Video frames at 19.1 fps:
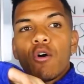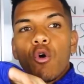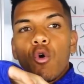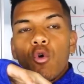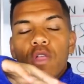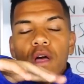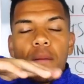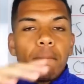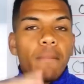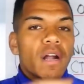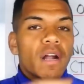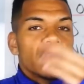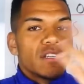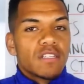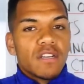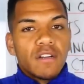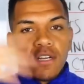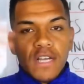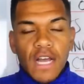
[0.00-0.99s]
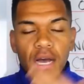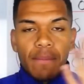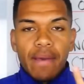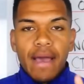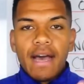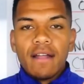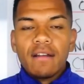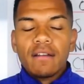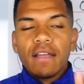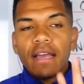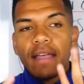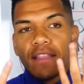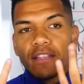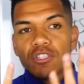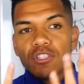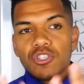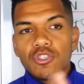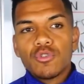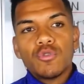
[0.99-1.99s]
All that mud is going to come out, and
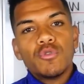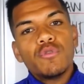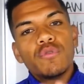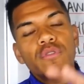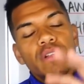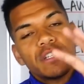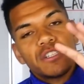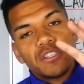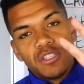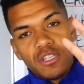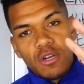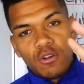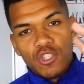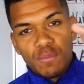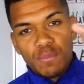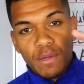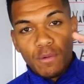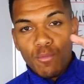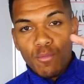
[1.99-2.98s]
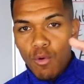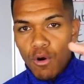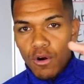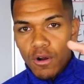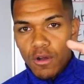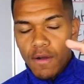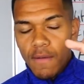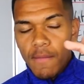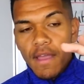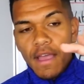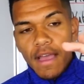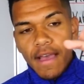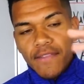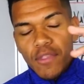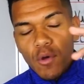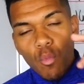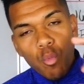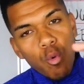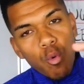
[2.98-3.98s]
then soon it's just going to be water.
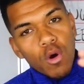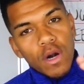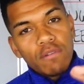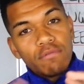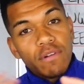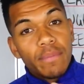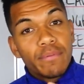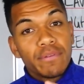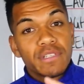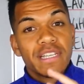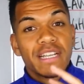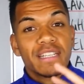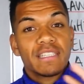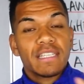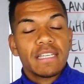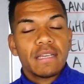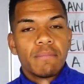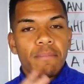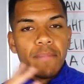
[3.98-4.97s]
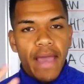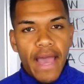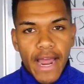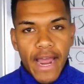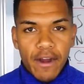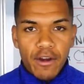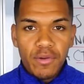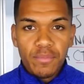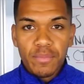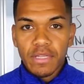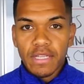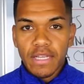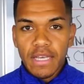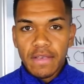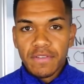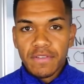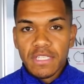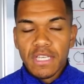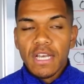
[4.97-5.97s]
And the water represents the empowering
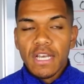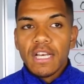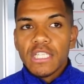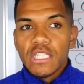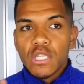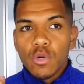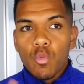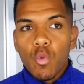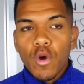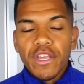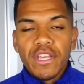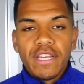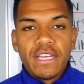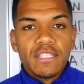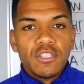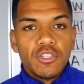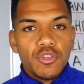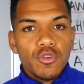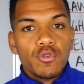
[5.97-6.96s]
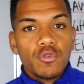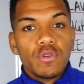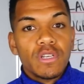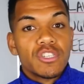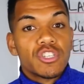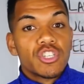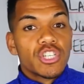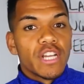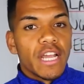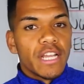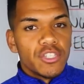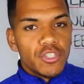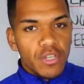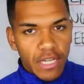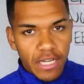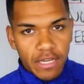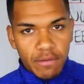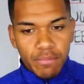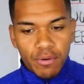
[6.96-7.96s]
beliefs. So what you can do is change
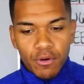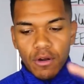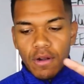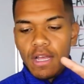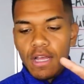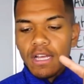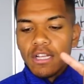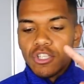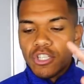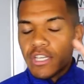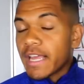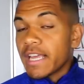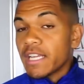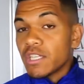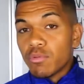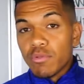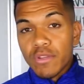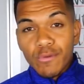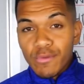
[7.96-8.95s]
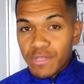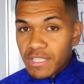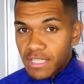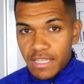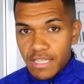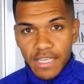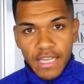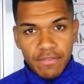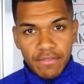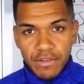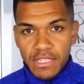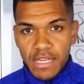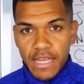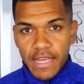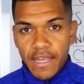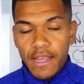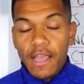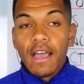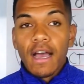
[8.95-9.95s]
your input. Change what you were seeing every
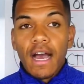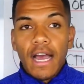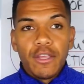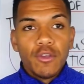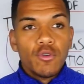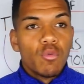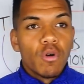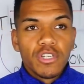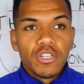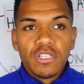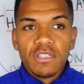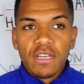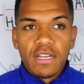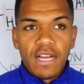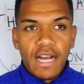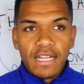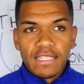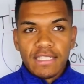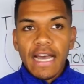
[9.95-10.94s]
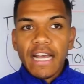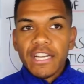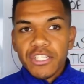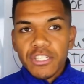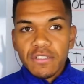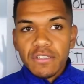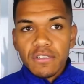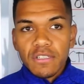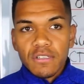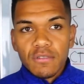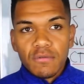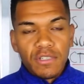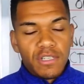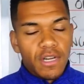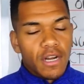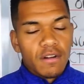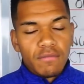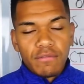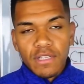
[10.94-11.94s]
day. Are you watching the Kardashians?
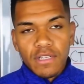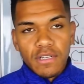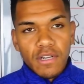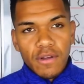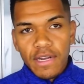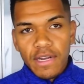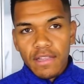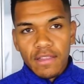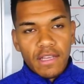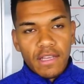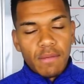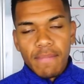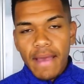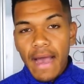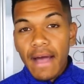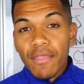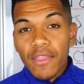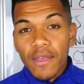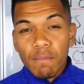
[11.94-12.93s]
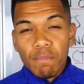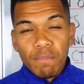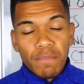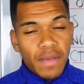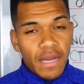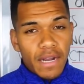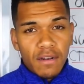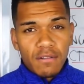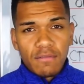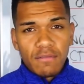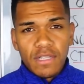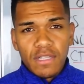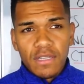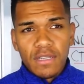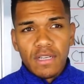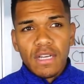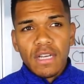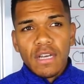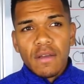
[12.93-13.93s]
Which I don't really know anything about them.
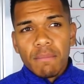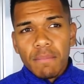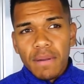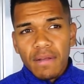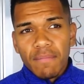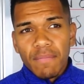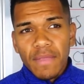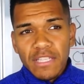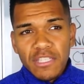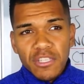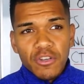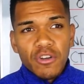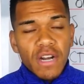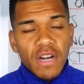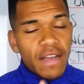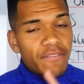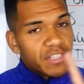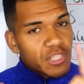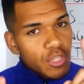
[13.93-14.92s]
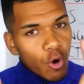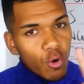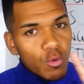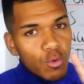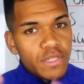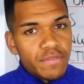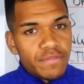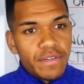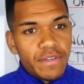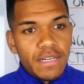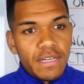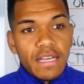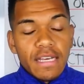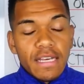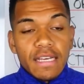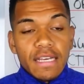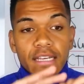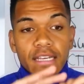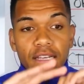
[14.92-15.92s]
But you're going to have a totally different
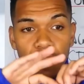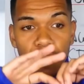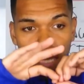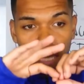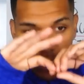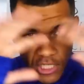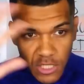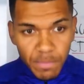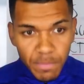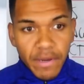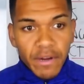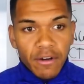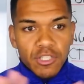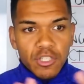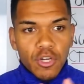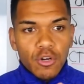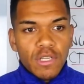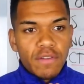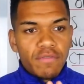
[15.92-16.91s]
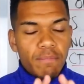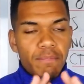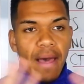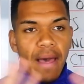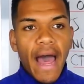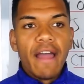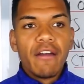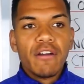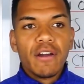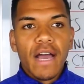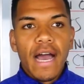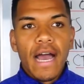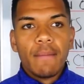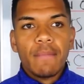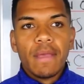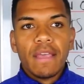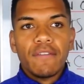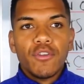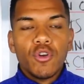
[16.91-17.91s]
experience, totally different
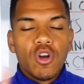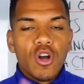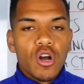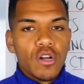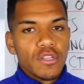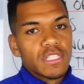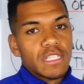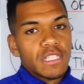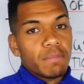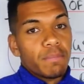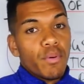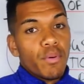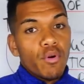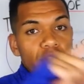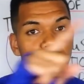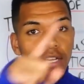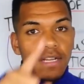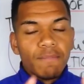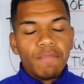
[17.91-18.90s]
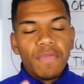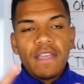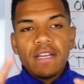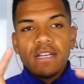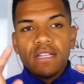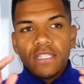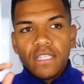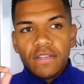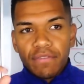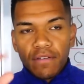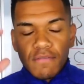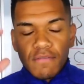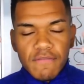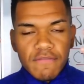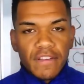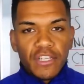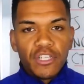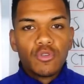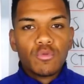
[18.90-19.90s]
paradigm if you're constantly putting different
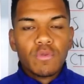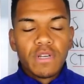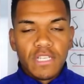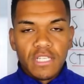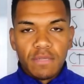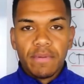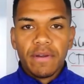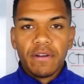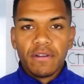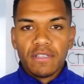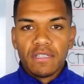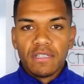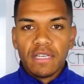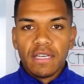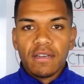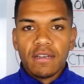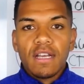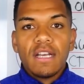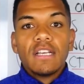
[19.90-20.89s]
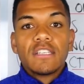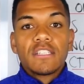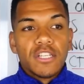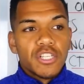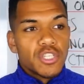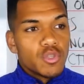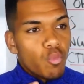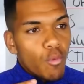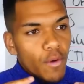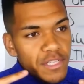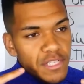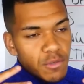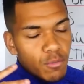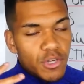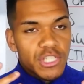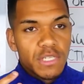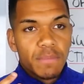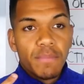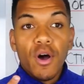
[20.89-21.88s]
visual experiences in, such as
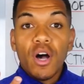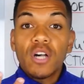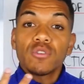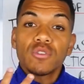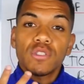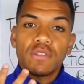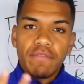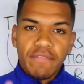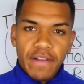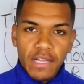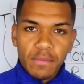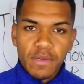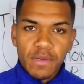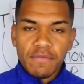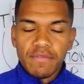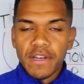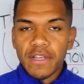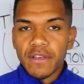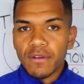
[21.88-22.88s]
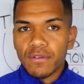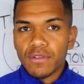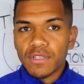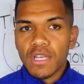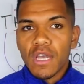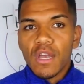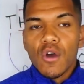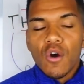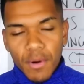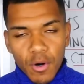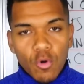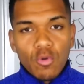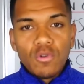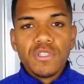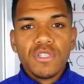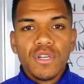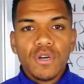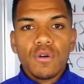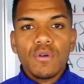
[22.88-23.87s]
watching personal development videos. But
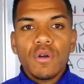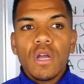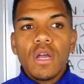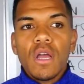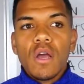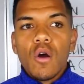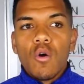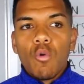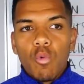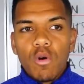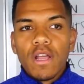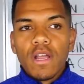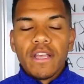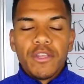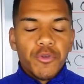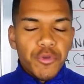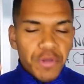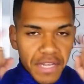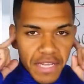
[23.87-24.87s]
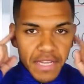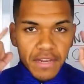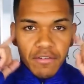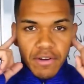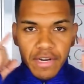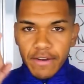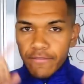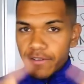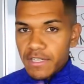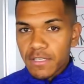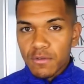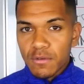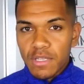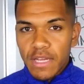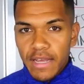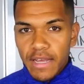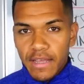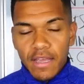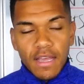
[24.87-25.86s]
also, what are you hearing every single
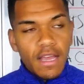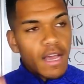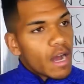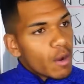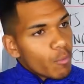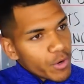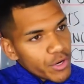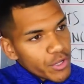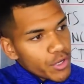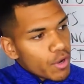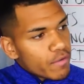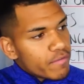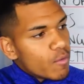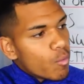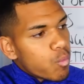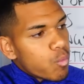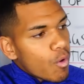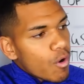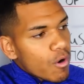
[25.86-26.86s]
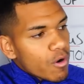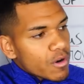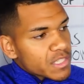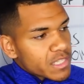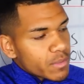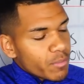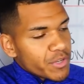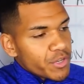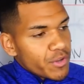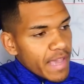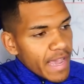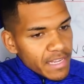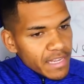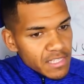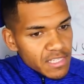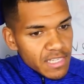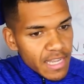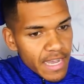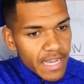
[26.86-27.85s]
day? When you go for walks and when you
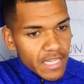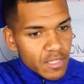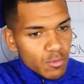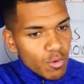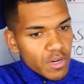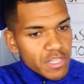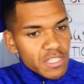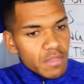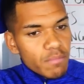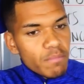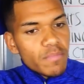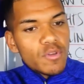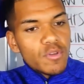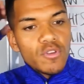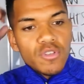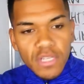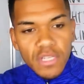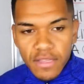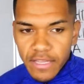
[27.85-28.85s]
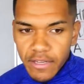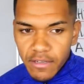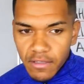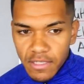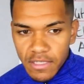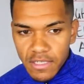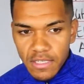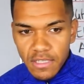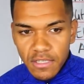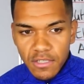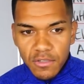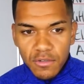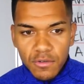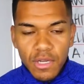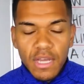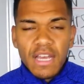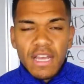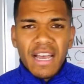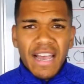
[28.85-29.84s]
exercise, what is the music that you're listening to?
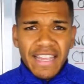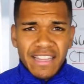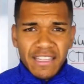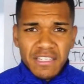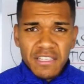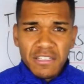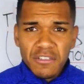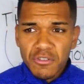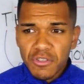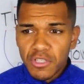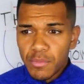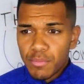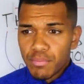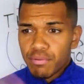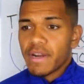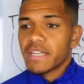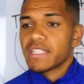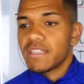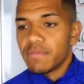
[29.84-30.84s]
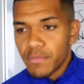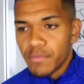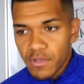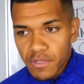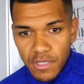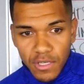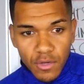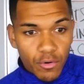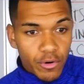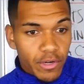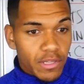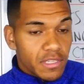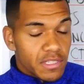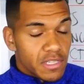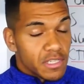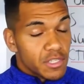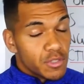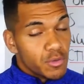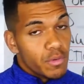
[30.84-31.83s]
Are you listening to depressive music, or are you
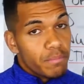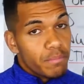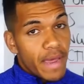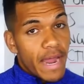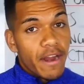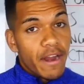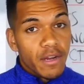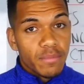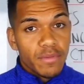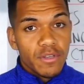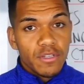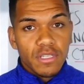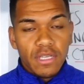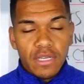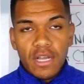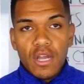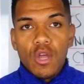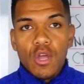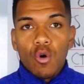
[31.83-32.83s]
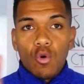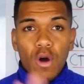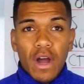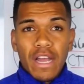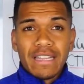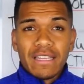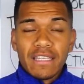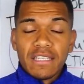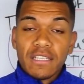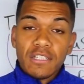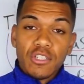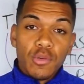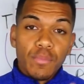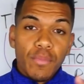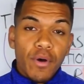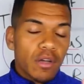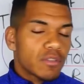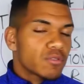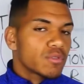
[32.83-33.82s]
listening to empowering music? Or are you listening to
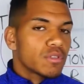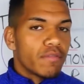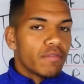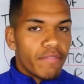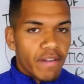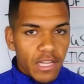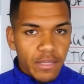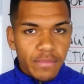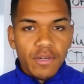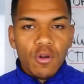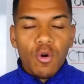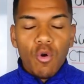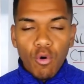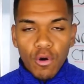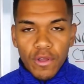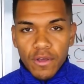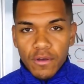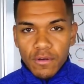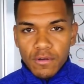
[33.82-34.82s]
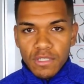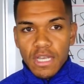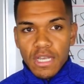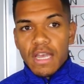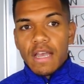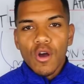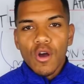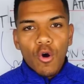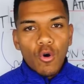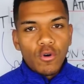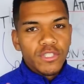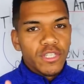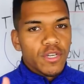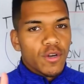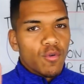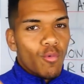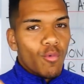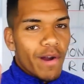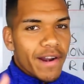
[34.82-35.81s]
personal development audios?
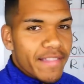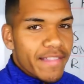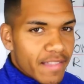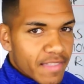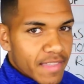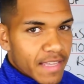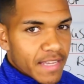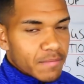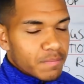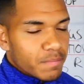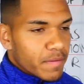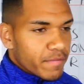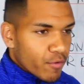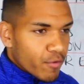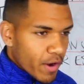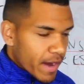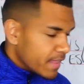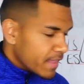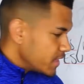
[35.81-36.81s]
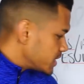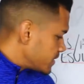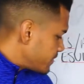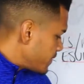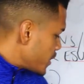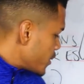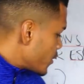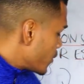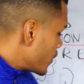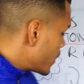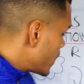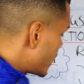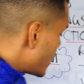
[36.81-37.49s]
Also, one other thing before I end this video.